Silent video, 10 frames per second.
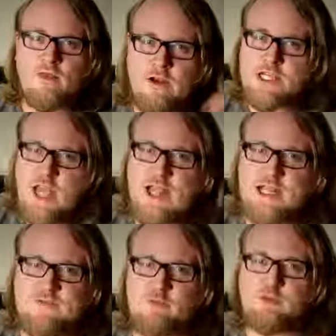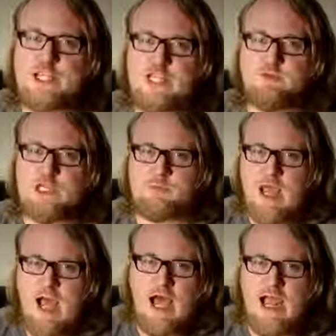There's scientific principles
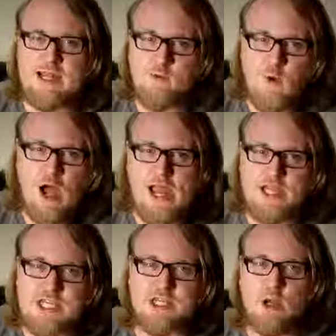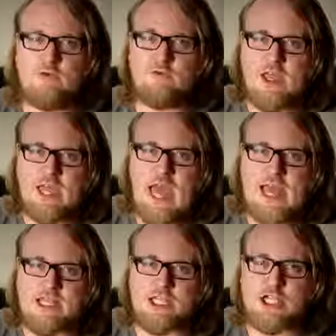behind why a snowflake
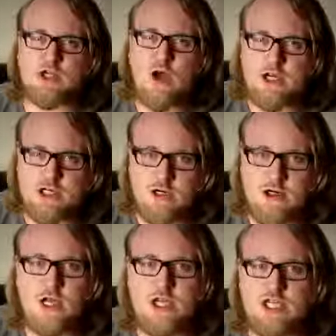has its structure,